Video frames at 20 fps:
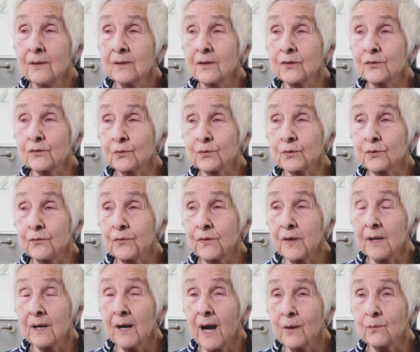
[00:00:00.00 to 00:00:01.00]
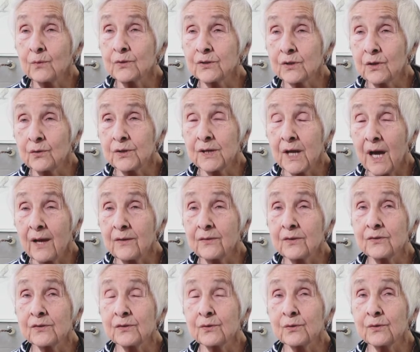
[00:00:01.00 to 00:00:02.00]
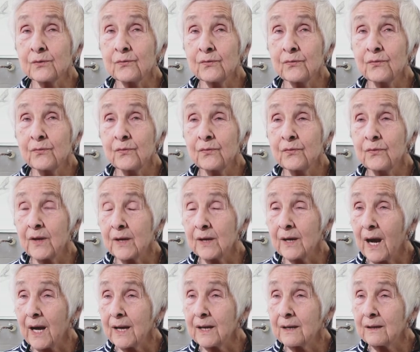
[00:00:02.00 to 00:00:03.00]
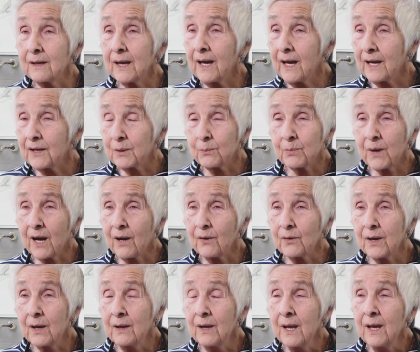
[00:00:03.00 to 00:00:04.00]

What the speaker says: the sort of thing I was good at, the sort of thing I cared about.